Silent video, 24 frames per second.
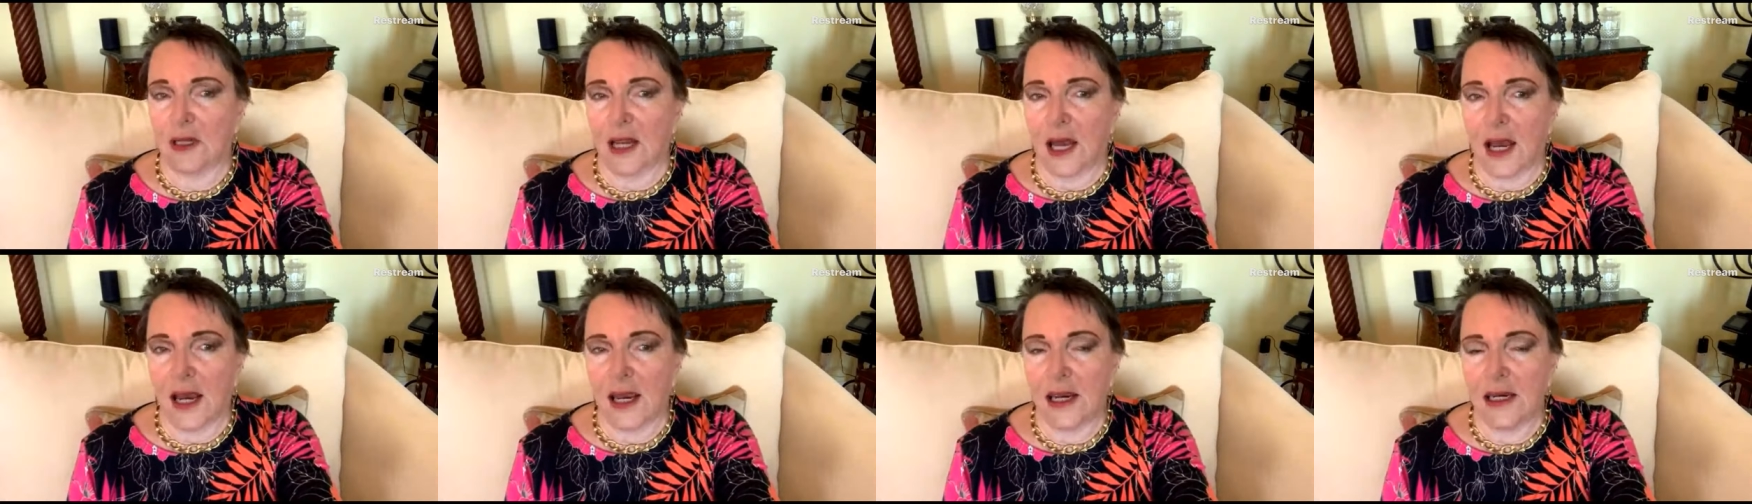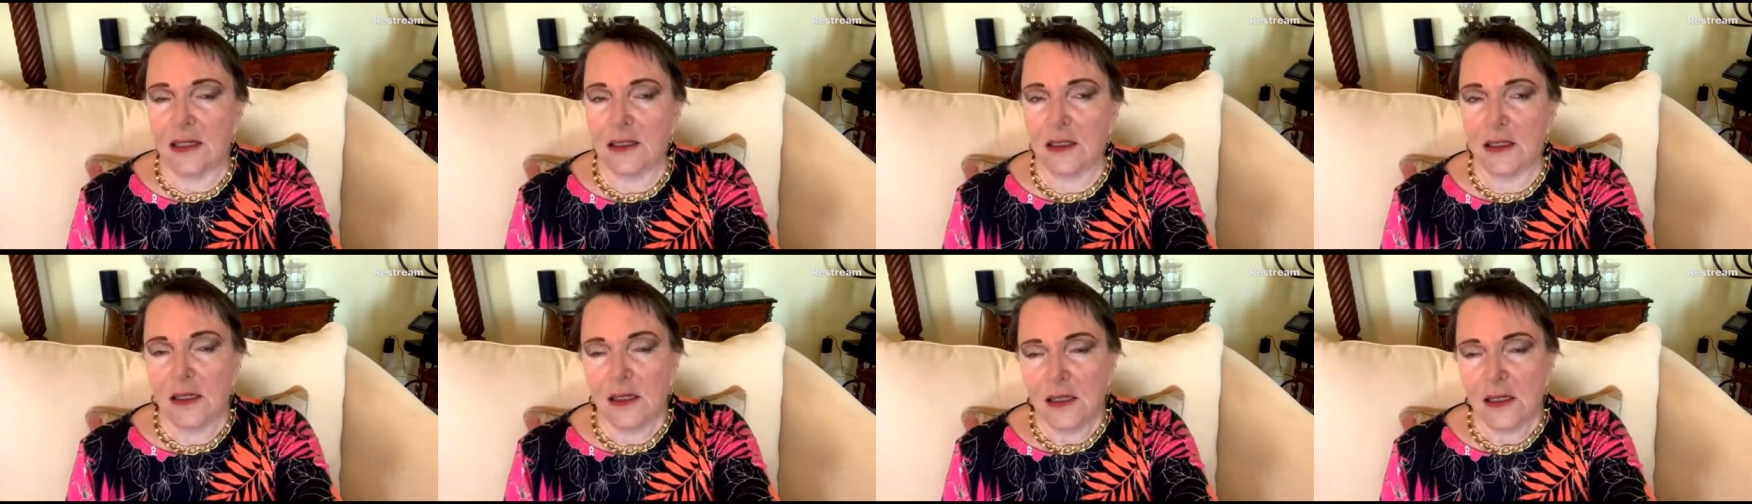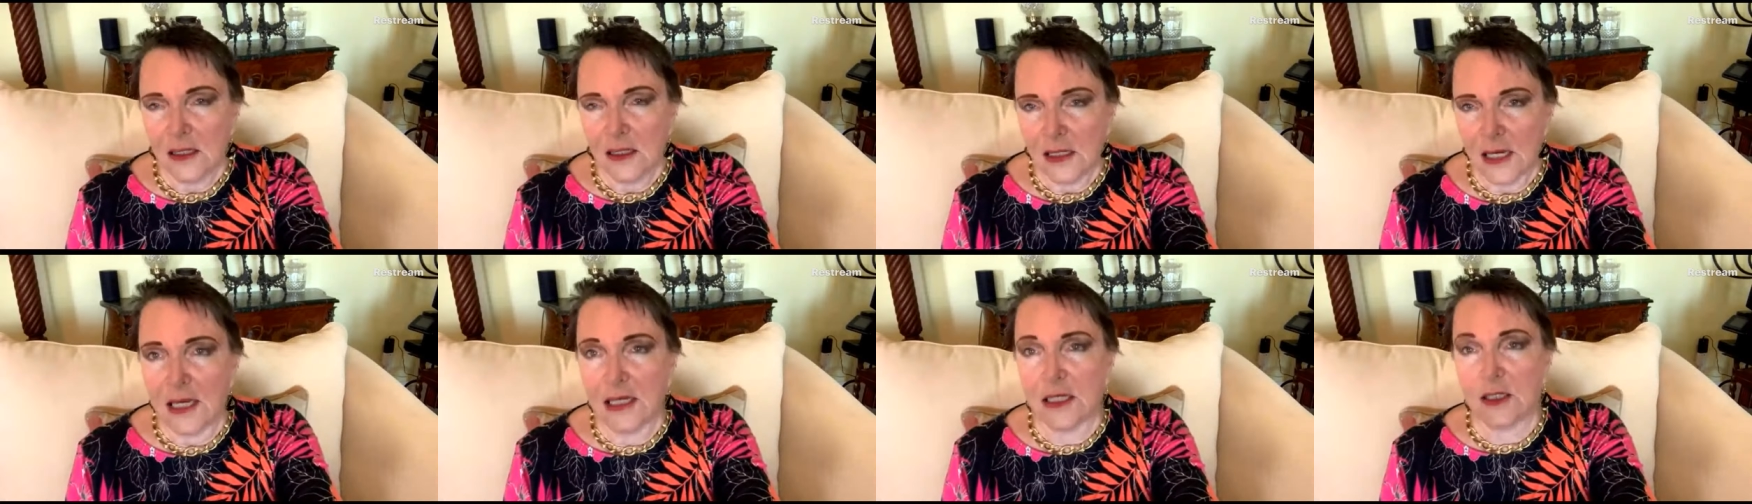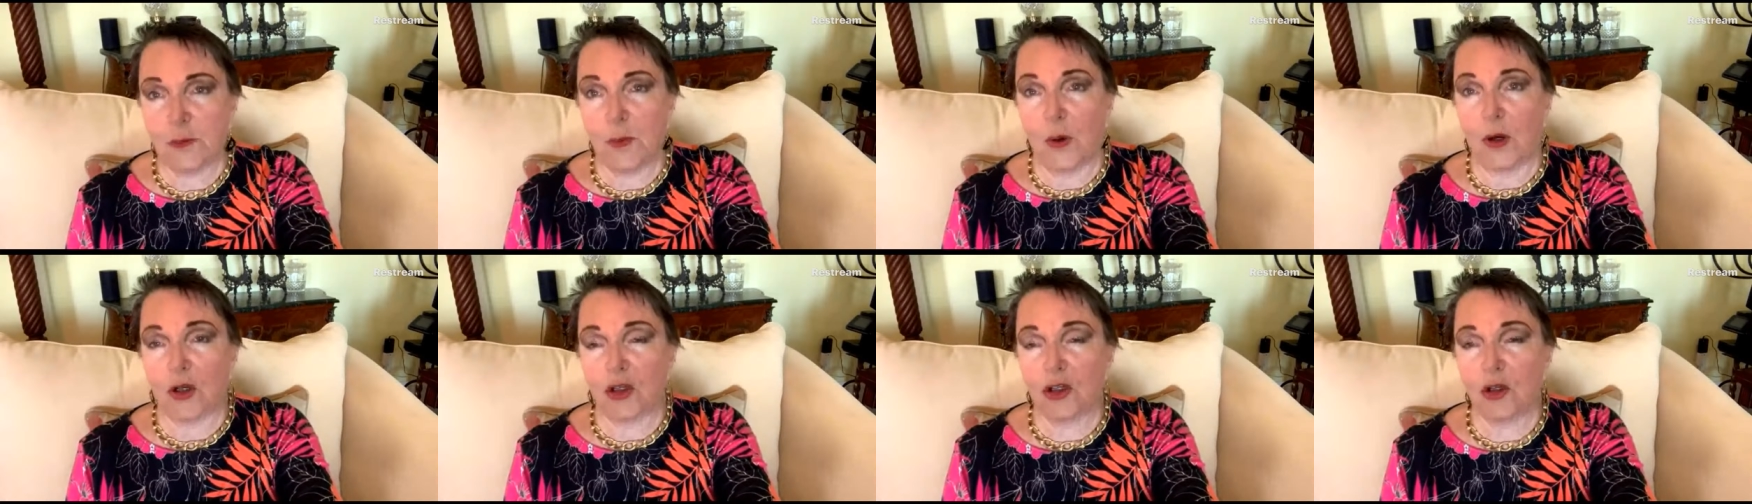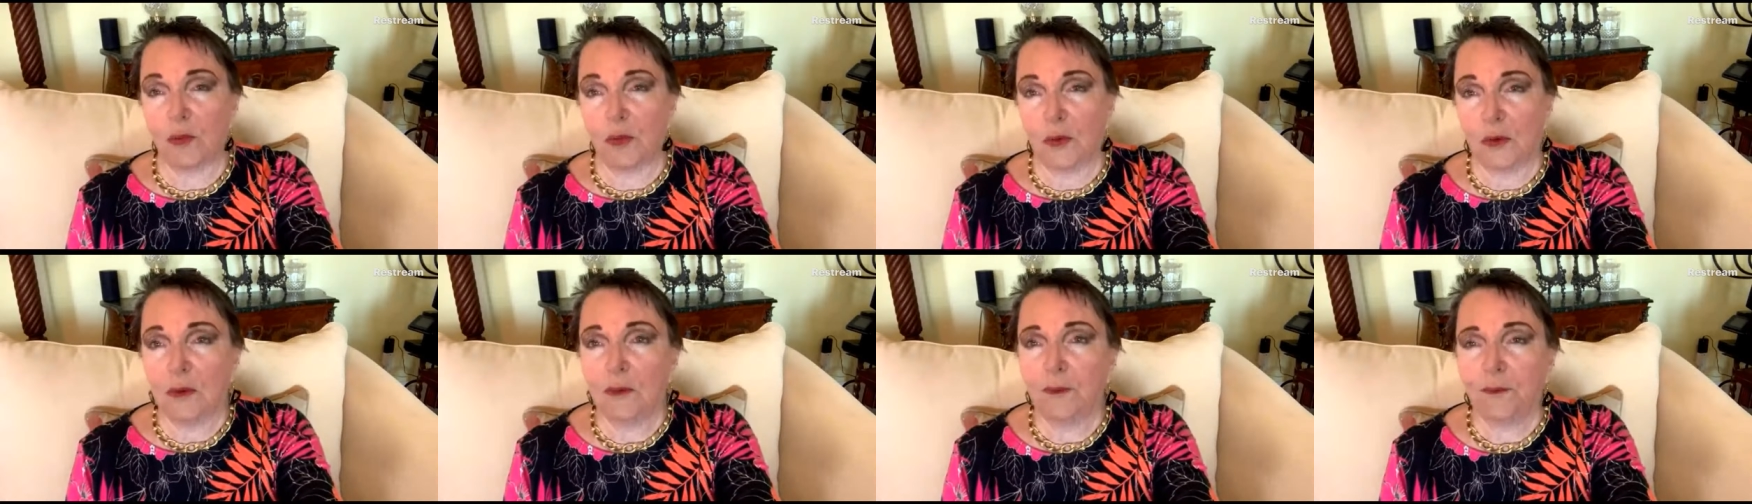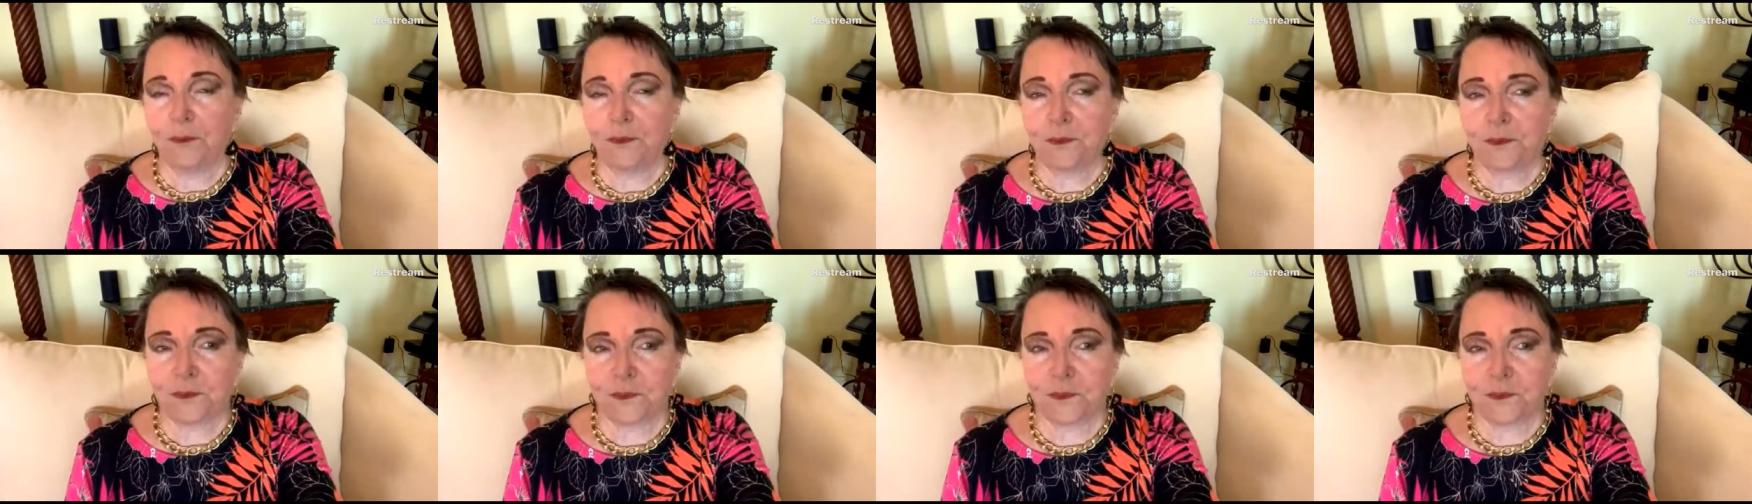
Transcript: died? It's possible.